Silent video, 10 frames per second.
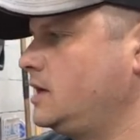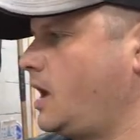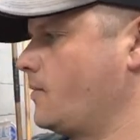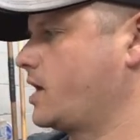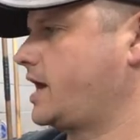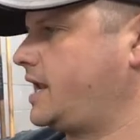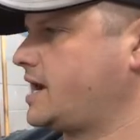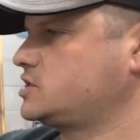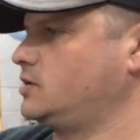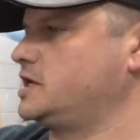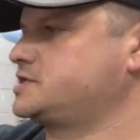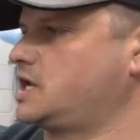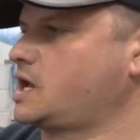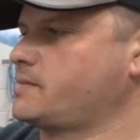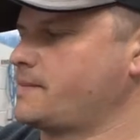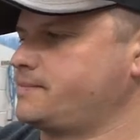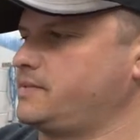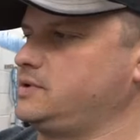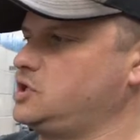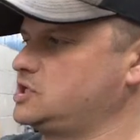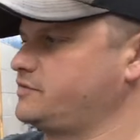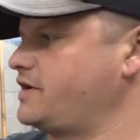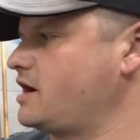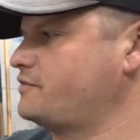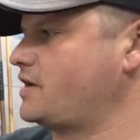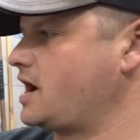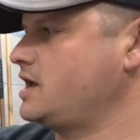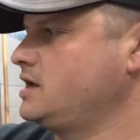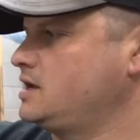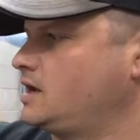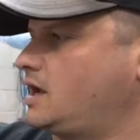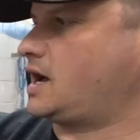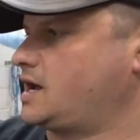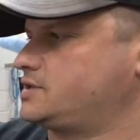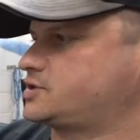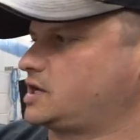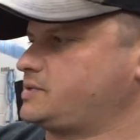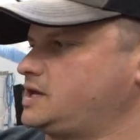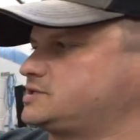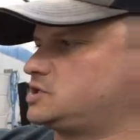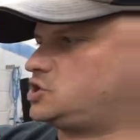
and we're gonna connect to it. And it's gonna come up just to verify, it's a